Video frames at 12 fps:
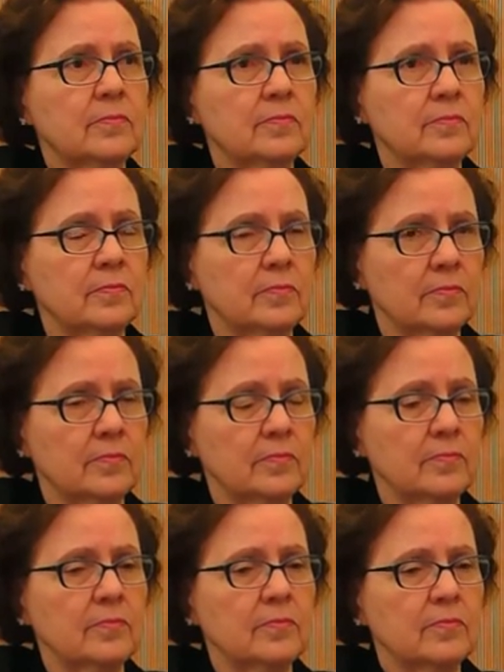
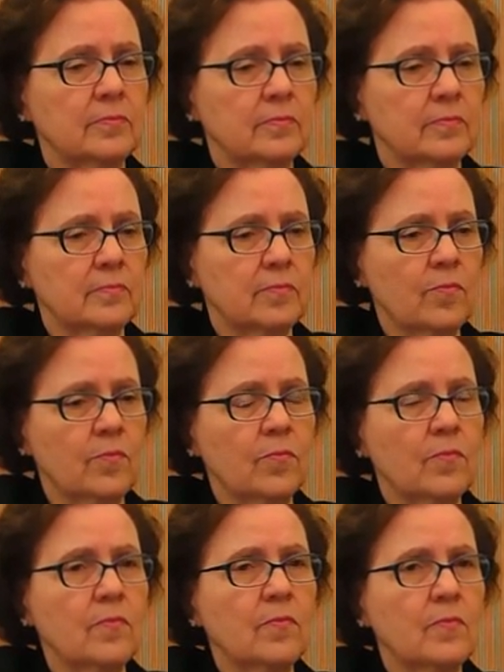
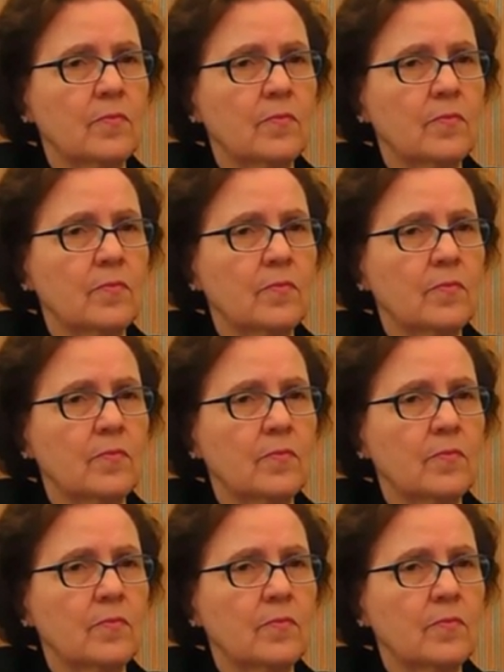This person isn't speaking.